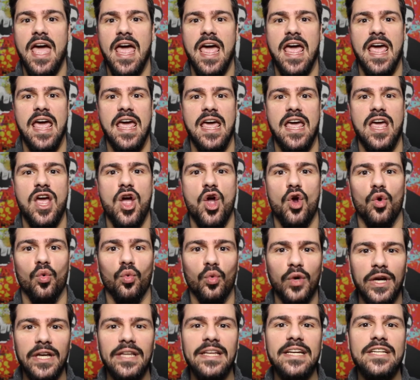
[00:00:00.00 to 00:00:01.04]
a
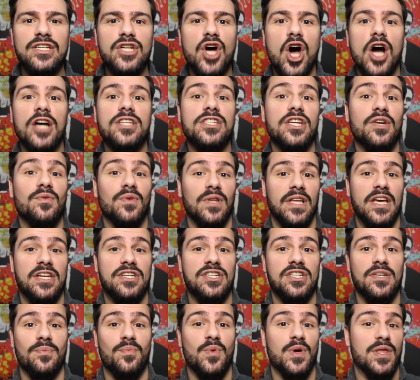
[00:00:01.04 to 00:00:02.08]
really toxic
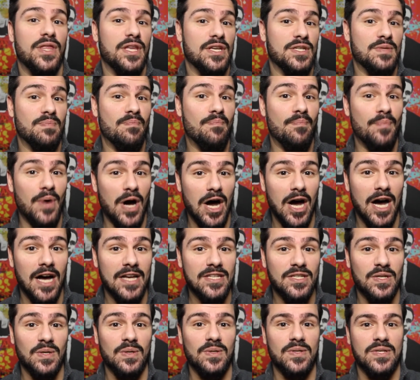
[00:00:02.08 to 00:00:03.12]
relationship with his
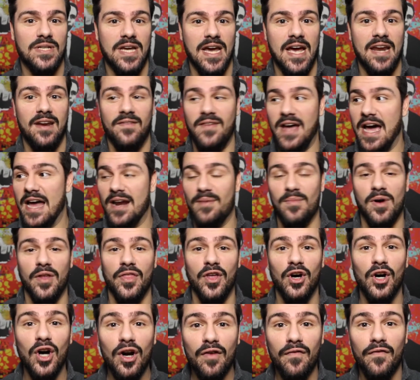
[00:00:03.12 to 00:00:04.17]
boss who's kind of had him on
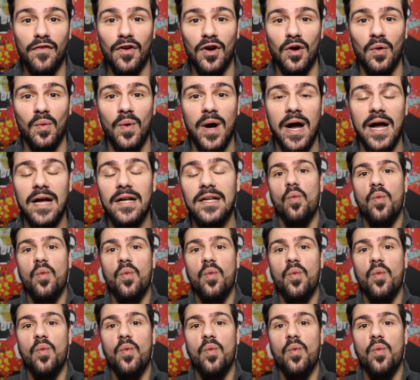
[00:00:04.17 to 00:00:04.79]
the hook for a while.